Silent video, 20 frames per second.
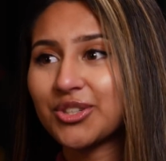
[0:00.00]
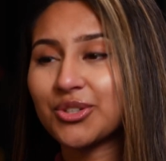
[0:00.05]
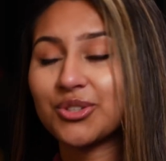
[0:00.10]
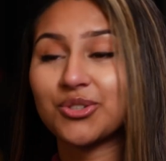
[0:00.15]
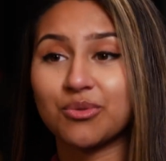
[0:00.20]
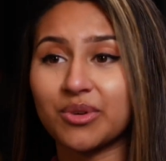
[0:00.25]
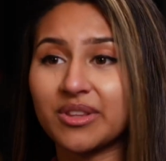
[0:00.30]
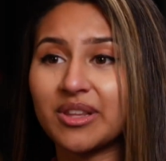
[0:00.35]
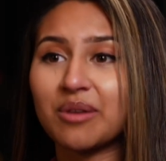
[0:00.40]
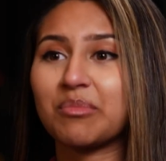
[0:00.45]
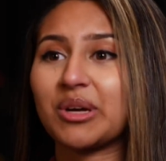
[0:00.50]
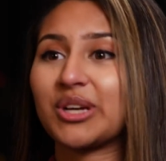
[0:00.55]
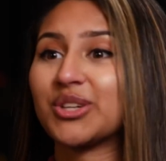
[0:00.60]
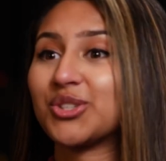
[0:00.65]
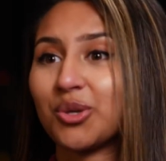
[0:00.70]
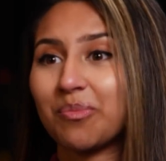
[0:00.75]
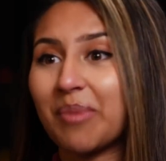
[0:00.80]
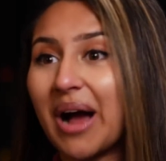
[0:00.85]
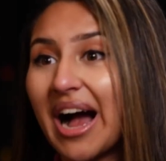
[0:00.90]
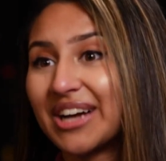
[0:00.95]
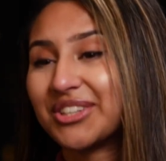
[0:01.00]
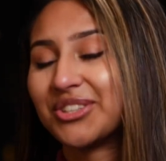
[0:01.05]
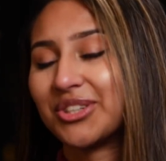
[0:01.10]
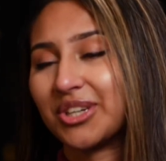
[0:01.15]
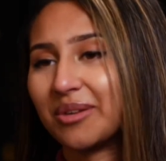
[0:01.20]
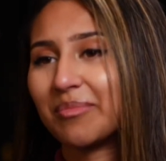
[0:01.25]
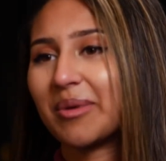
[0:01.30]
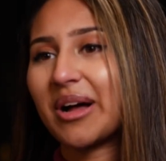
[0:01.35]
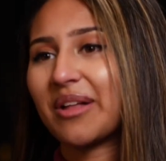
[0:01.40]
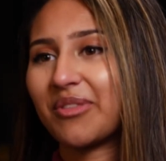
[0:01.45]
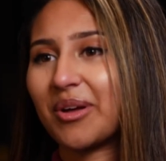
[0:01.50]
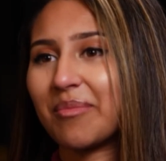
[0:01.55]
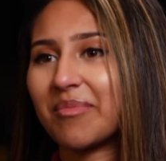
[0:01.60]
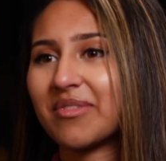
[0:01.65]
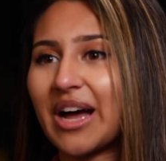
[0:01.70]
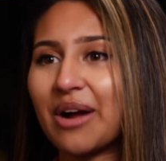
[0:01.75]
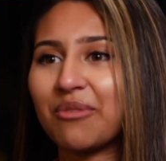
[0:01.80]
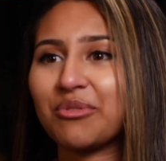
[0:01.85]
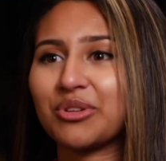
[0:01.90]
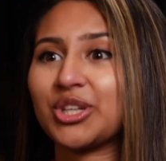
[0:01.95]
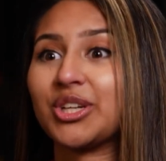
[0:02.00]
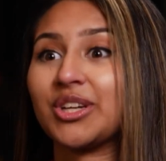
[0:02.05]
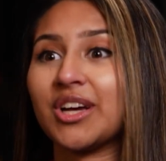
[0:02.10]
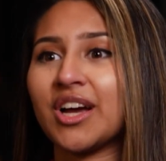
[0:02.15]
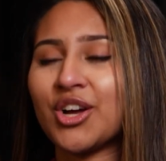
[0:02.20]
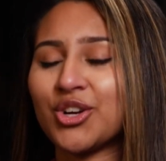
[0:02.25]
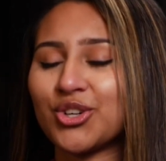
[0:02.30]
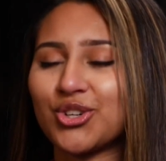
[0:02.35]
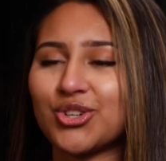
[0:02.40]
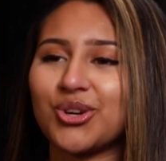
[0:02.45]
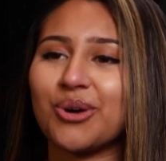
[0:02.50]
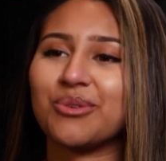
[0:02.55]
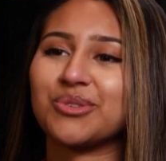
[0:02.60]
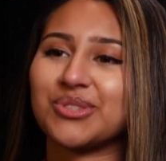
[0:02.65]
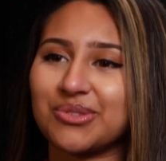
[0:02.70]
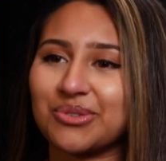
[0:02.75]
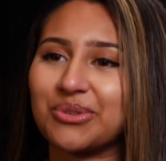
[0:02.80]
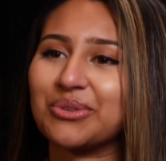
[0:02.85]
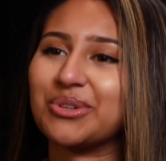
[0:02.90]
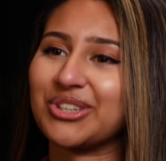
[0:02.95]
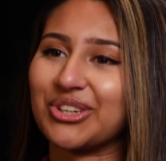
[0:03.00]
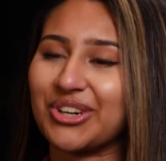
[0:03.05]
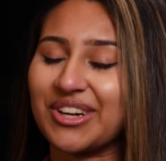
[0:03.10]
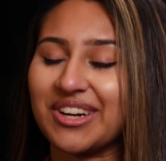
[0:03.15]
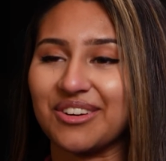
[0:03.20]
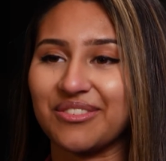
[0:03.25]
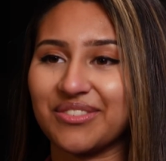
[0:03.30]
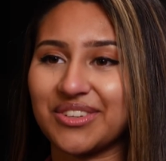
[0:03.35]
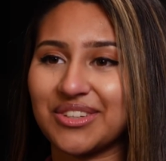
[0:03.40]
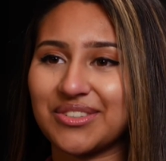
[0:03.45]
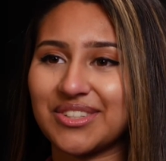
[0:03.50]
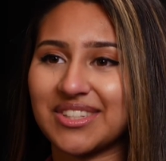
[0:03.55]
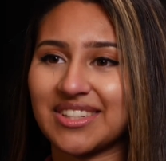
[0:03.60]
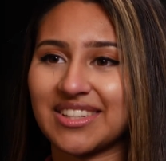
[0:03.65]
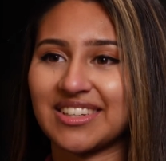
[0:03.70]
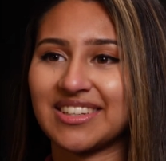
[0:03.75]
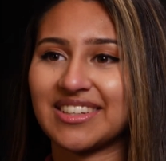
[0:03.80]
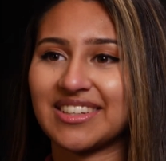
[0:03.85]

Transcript: You're doing them because you're passionate about them, and that really shows through in your interviews.